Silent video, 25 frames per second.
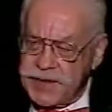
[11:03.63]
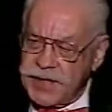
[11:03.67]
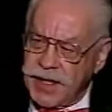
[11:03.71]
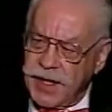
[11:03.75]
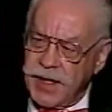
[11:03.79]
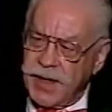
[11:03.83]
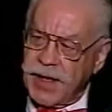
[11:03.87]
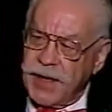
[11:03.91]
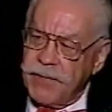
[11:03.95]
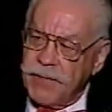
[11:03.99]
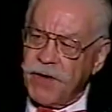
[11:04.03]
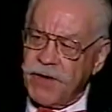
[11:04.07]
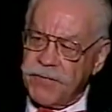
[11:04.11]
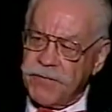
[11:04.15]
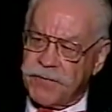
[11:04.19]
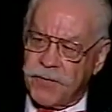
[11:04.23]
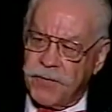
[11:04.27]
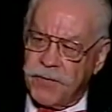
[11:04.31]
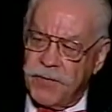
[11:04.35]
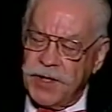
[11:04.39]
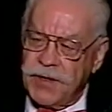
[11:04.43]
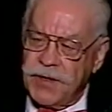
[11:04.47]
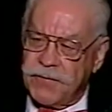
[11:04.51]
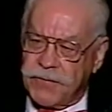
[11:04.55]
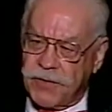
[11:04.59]
I
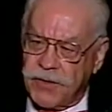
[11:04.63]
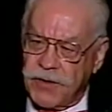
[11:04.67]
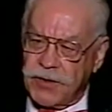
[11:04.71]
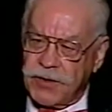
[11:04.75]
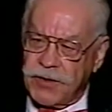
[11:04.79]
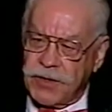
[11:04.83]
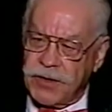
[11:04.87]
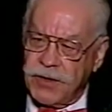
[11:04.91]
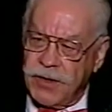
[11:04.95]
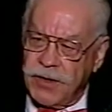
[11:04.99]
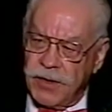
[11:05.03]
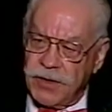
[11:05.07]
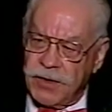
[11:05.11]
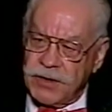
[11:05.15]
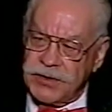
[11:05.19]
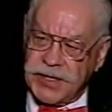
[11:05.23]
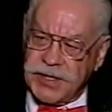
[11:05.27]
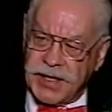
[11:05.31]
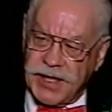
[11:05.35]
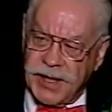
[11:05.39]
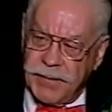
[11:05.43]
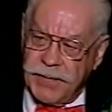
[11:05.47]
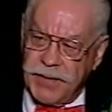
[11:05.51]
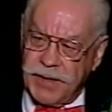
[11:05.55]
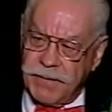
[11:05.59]
refereed for a good long
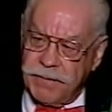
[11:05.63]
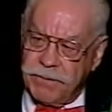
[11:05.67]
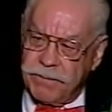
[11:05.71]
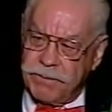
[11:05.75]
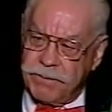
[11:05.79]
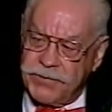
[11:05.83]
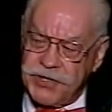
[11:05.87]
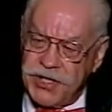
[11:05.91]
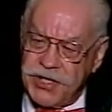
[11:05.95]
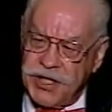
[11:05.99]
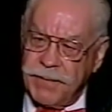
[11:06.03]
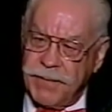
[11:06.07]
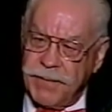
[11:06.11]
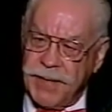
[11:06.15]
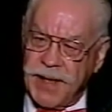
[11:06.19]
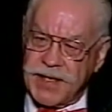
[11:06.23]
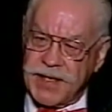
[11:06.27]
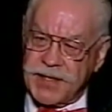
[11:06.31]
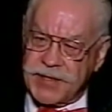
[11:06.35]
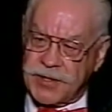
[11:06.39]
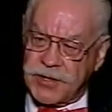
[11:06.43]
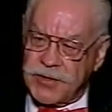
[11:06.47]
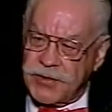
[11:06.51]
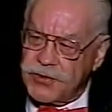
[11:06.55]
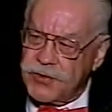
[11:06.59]
time, and Gene
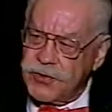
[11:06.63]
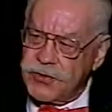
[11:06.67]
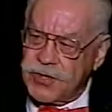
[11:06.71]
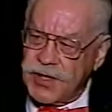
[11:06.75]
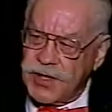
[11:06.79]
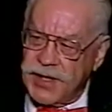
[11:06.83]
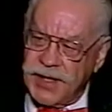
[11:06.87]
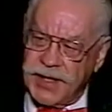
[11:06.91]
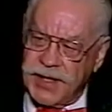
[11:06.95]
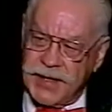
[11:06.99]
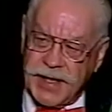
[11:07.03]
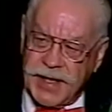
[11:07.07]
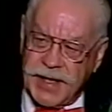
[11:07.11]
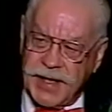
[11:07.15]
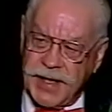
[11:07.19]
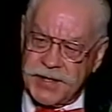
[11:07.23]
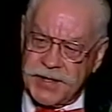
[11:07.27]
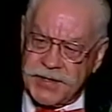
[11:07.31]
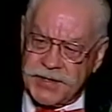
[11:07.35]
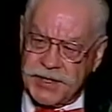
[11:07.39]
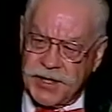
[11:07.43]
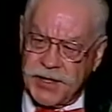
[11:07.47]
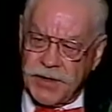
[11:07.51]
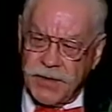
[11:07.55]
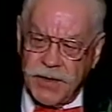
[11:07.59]
Masters, who's on the
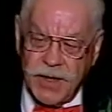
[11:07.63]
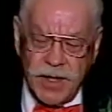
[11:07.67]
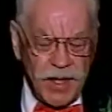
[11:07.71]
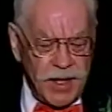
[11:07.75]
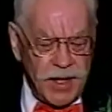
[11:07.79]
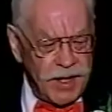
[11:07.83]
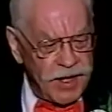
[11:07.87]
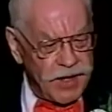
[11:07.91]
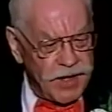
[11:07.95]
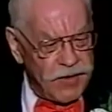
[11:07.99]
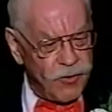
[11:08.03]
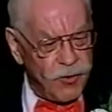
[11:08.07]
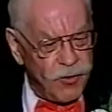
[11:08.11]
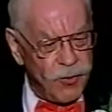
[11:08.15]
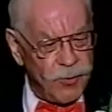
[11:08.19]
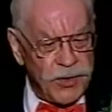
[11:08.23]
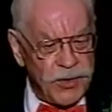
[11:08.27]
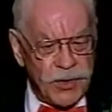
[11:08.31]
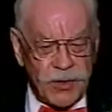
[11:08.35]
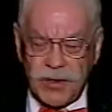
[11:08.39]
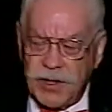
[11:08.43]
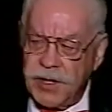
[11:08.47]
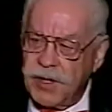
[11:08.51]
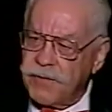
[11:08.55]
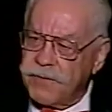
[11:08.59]
dais here, and whom
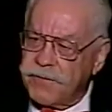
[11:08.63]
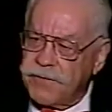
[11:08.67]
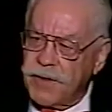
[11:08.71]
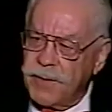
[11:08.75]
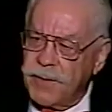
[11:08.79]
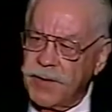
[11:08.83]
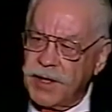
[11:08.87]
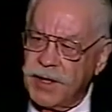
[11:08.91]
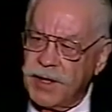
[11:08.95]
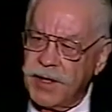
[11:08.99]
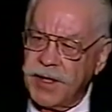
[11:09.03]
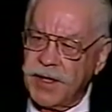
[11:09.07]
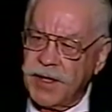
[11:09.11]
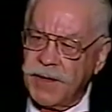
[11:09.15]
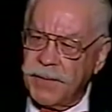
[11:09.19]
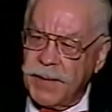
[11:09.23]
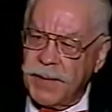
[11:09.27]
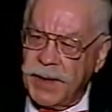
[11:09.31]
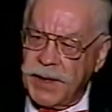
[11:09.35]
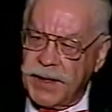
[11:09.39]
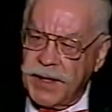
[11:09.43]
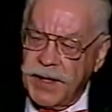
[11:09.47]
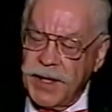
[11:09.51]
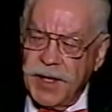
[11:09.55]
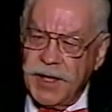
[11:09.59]
you'll hear from in a little
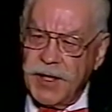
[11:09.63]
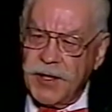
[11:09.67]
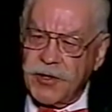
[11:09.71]
bit,